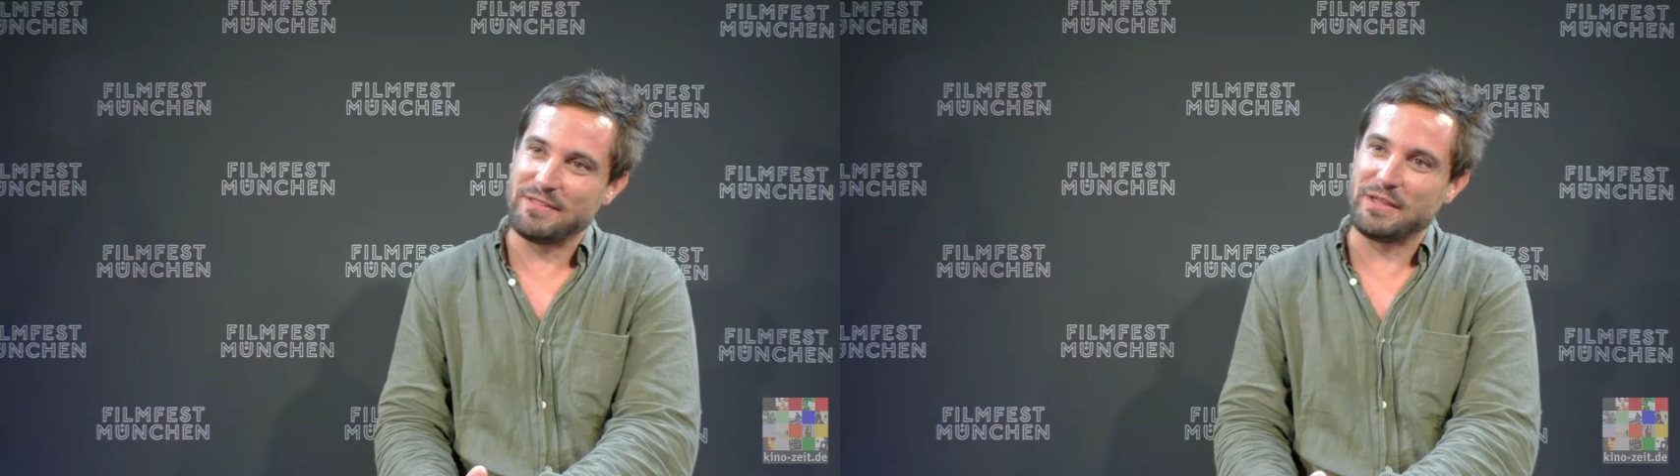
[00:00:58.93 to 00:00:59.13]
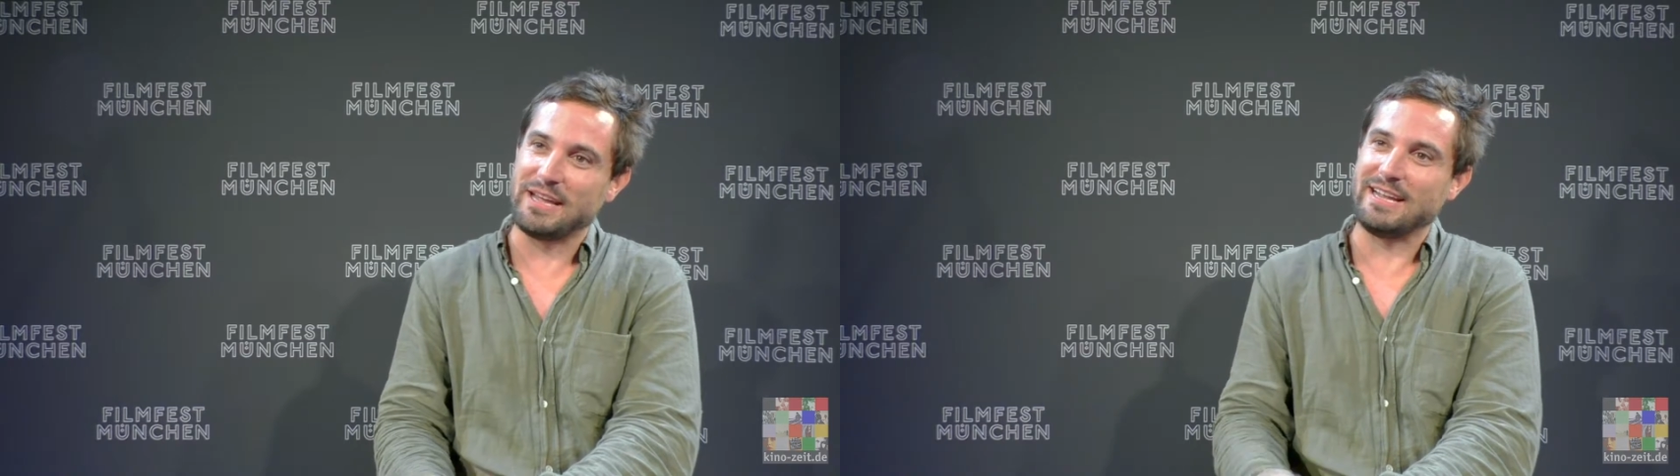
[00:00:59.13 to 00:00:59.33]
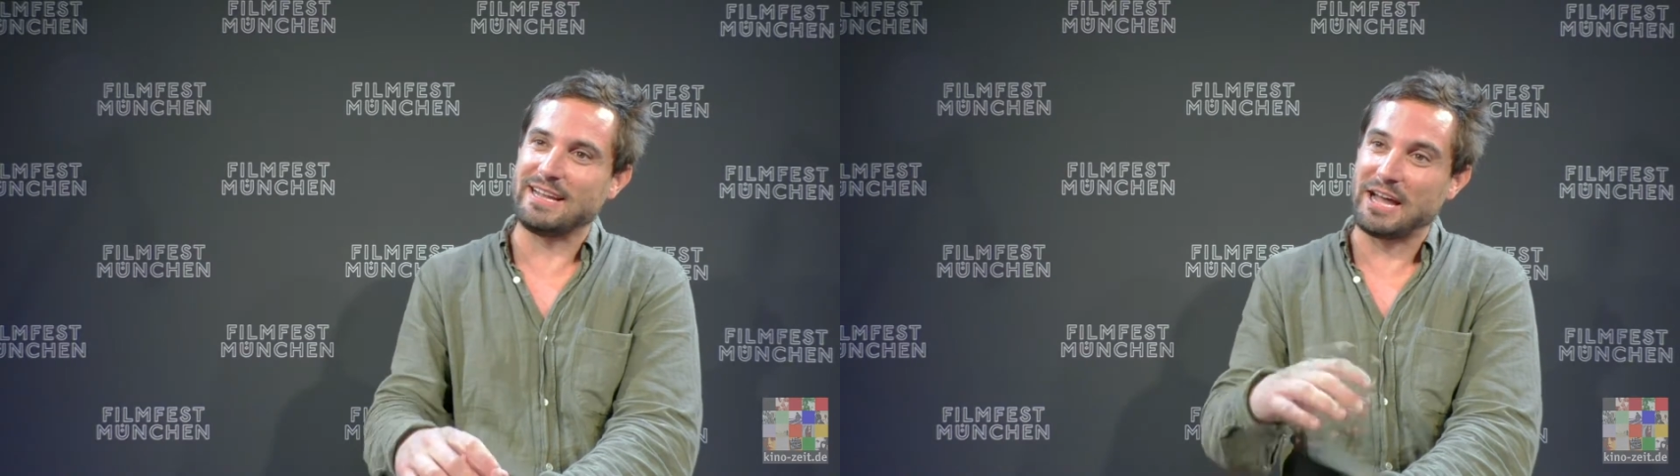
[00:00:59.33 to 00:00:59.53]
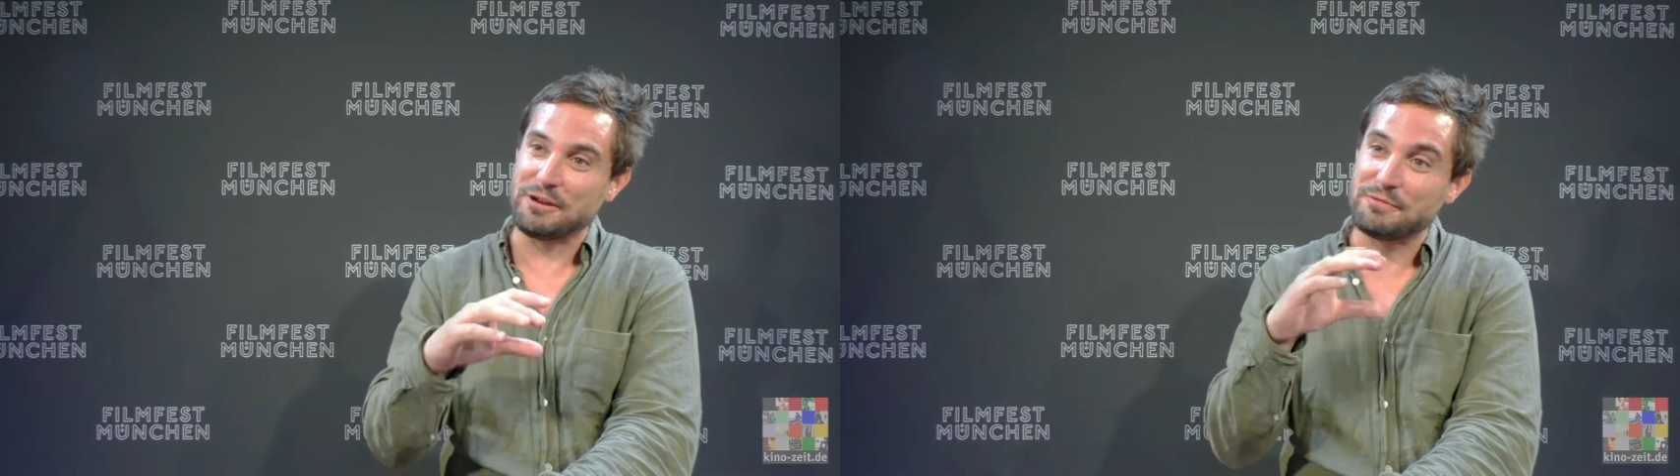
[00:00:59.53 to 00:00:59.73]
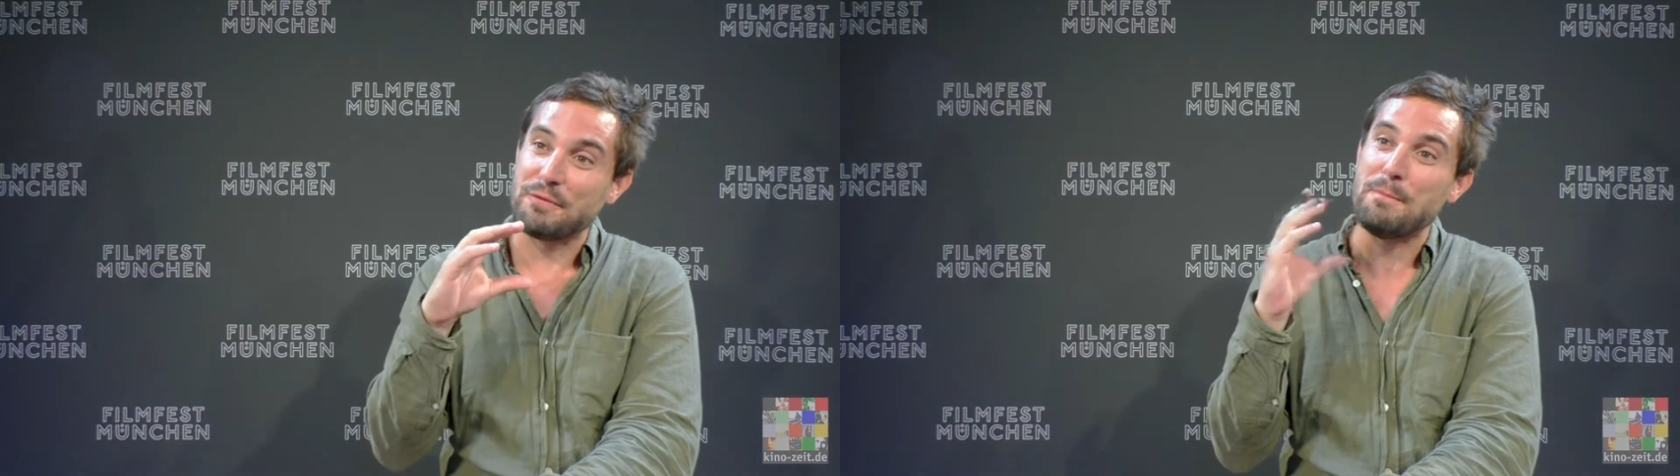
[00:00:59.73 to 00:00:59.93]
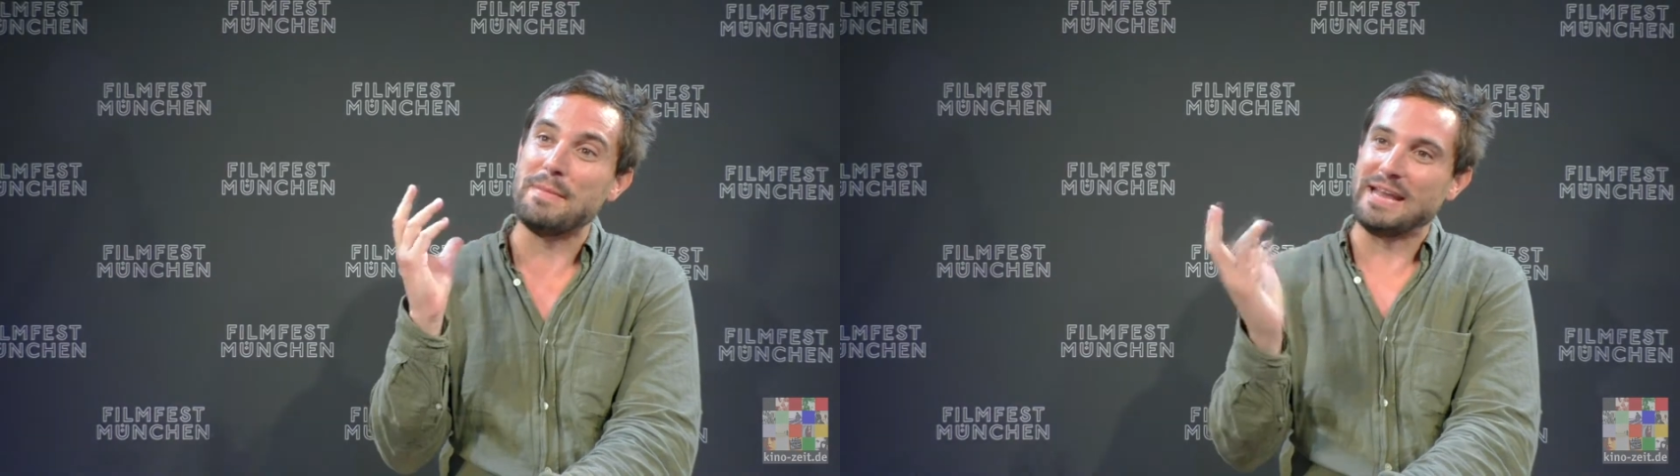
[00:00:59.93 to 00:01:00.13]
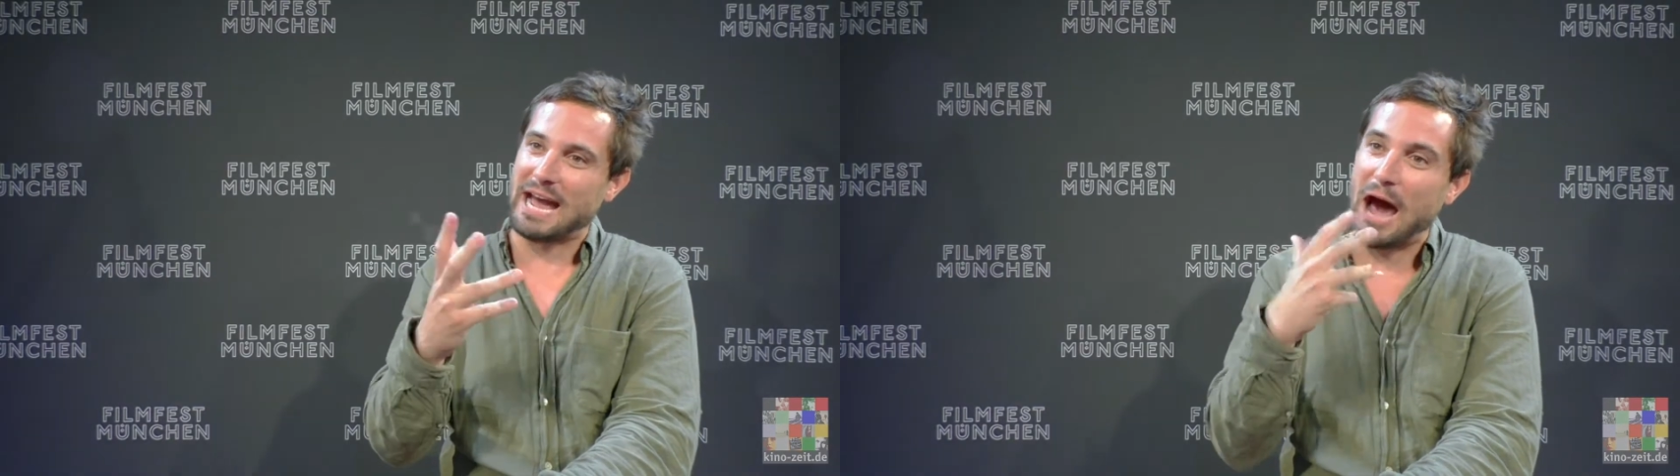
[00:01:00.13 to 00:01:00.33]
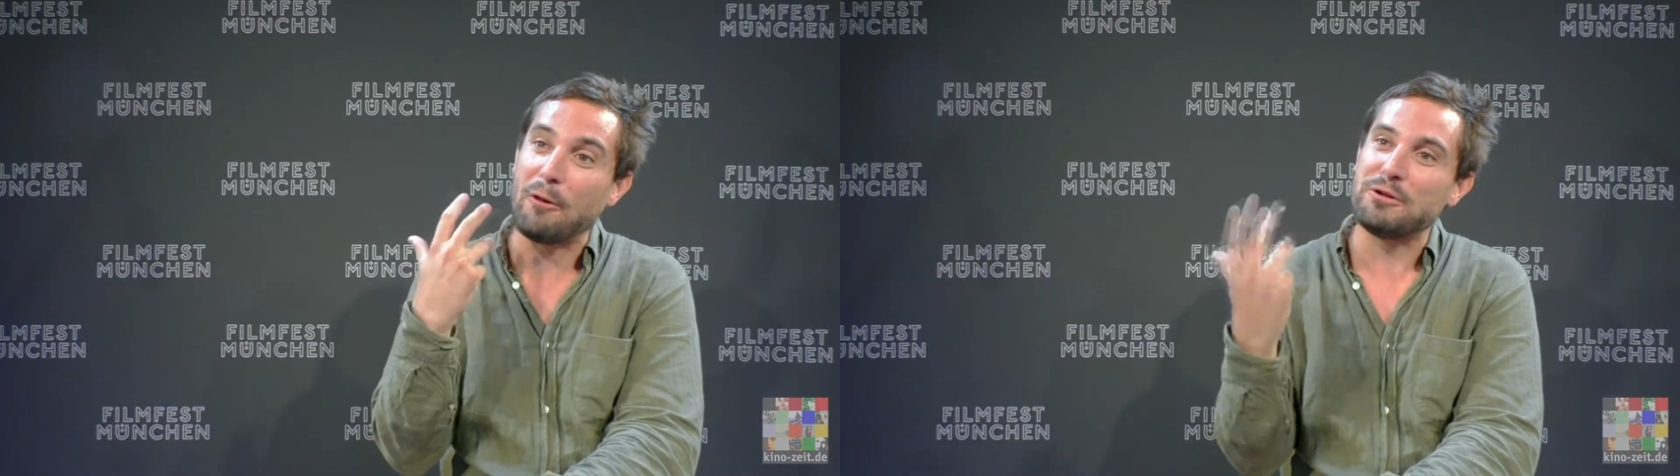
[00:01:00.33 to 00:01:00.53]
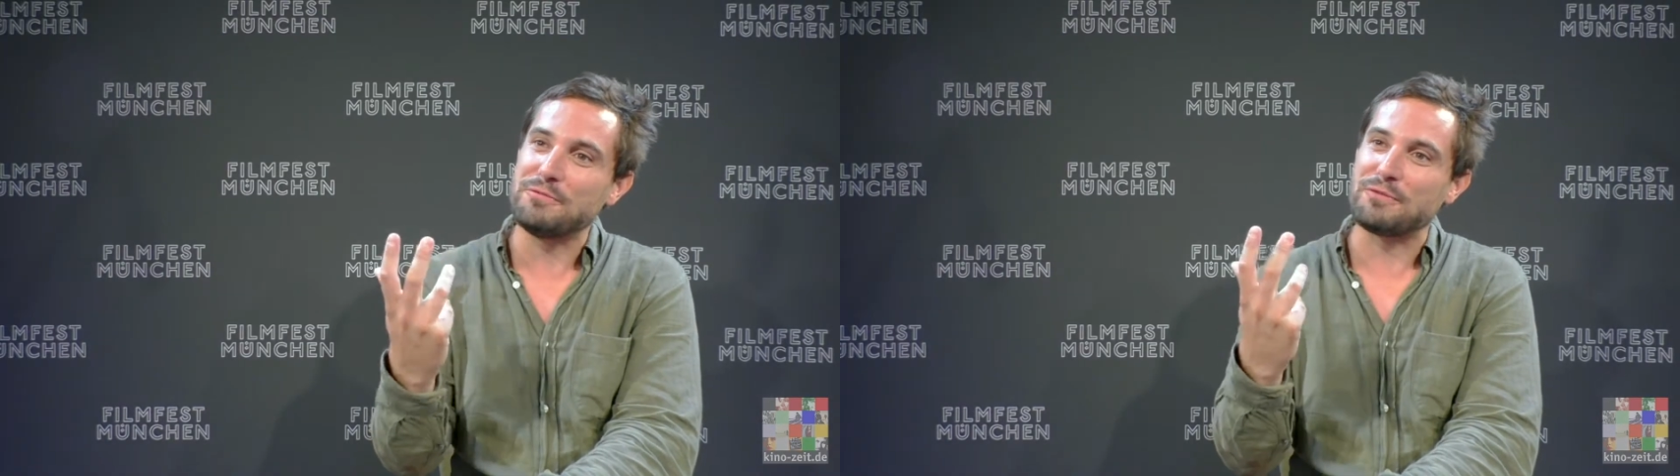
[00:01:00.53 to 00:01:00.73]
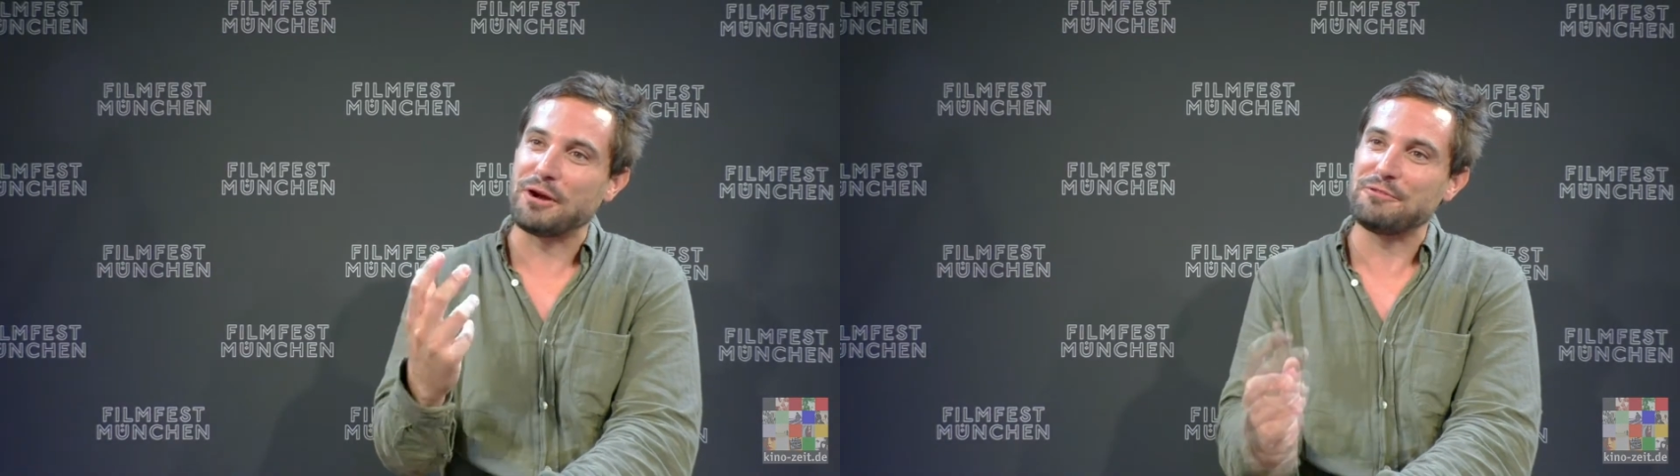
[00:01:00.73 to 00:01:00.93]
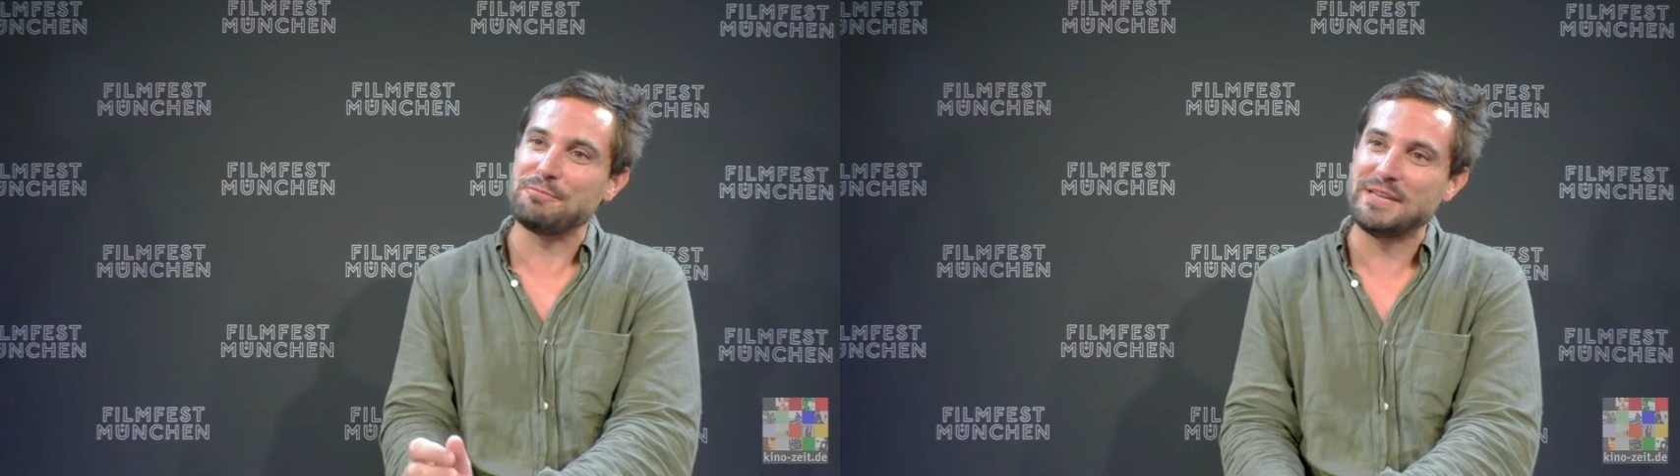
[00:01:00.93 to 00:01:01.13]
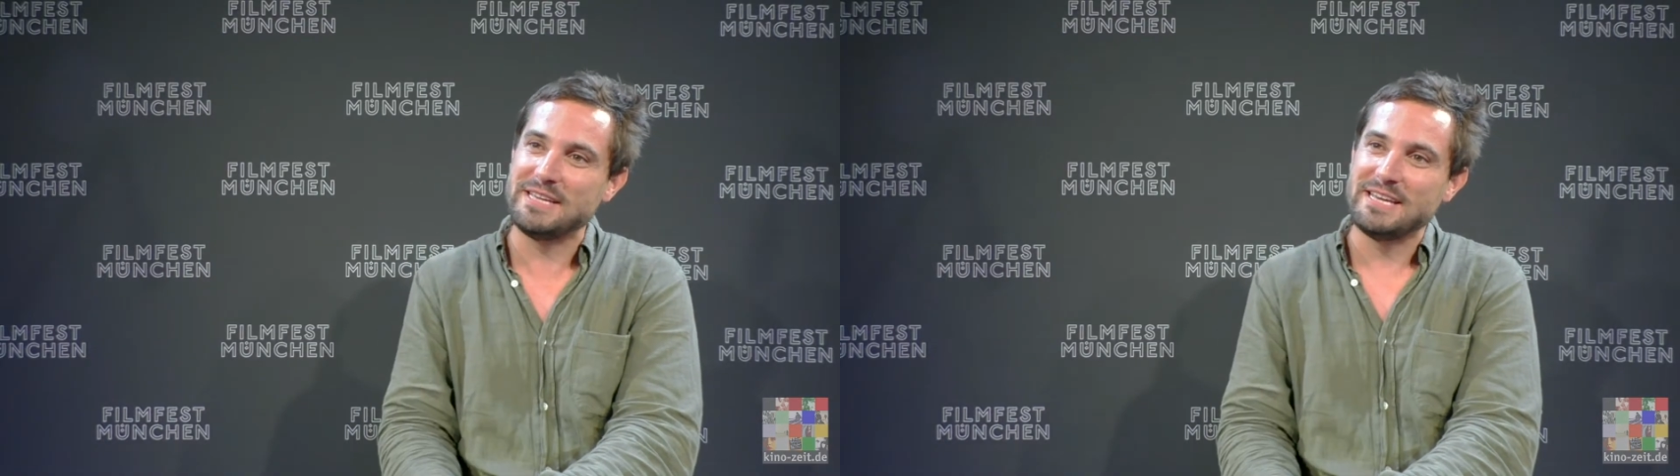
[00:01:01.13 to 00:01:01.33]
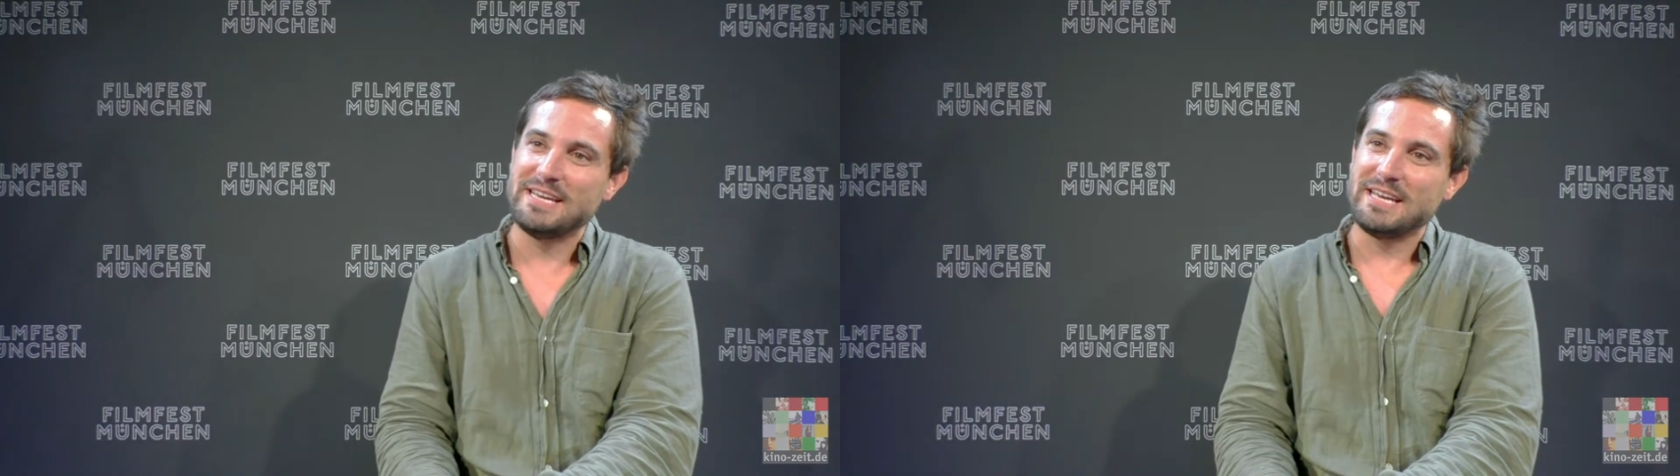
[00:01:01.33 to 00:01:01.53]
and they kind of made out in front of me